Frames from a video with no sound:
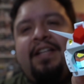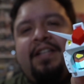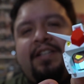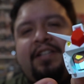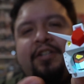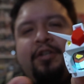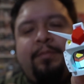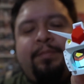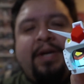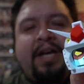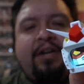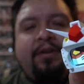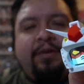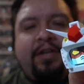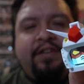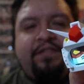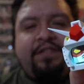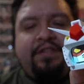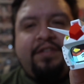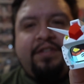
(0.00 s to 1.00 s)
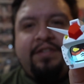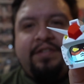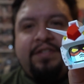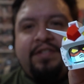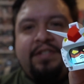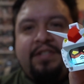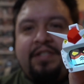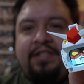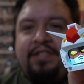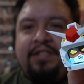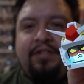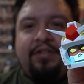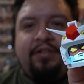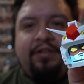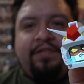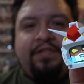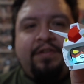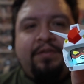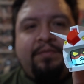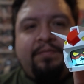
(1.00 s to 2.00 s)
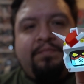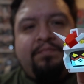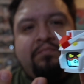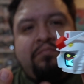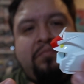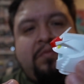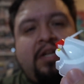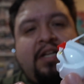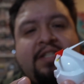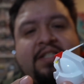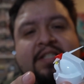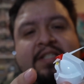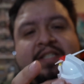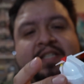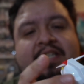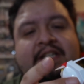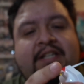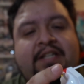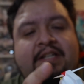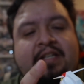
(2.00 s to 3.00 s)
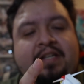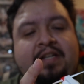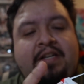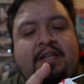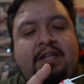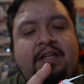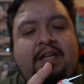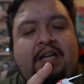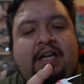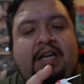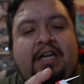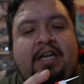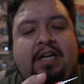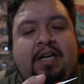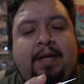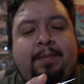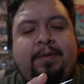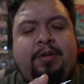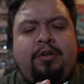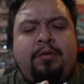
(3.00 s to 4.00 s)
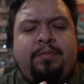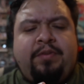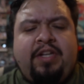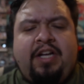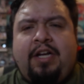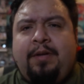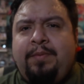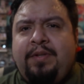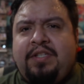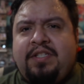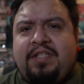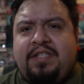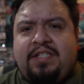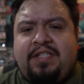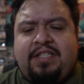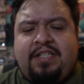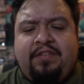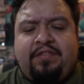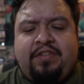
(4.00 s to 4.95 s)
little battle rifle, so I don't know if you got to see it. I'm gonna remove the helmet just to see